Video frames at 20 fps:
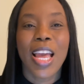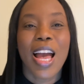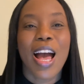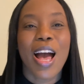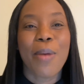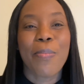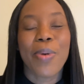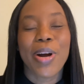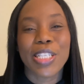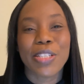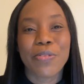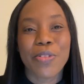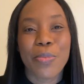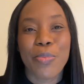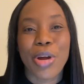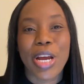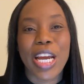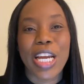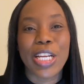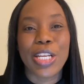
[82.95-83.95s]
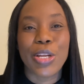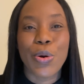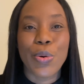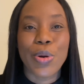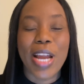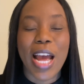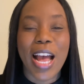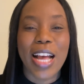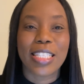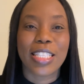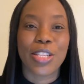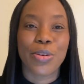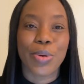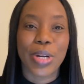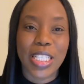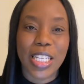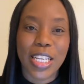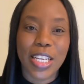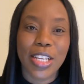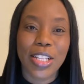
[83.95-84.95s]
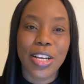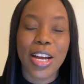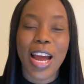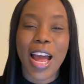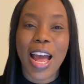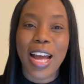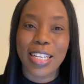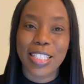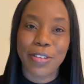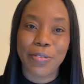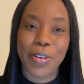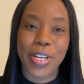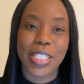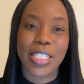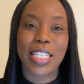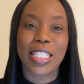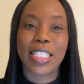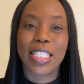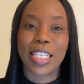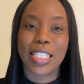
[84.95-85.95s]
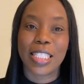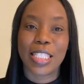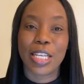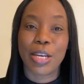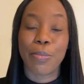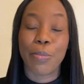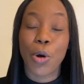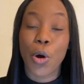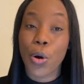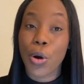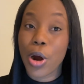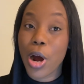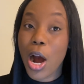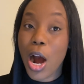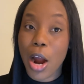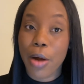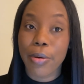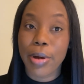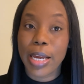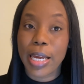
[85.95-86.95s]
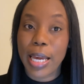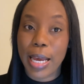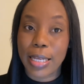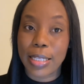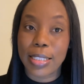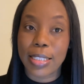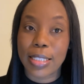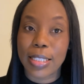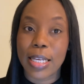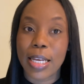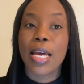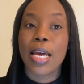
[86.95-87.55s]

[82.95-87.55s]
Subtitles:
A part of the brain known as the reticular activating system, or RAS,